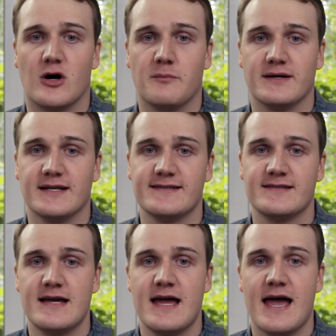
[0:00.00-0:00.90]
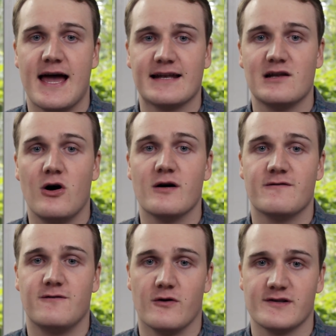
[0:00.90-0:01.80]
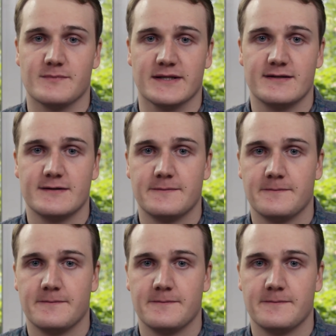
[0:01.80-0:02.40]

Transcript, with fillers: companies and law enforcement.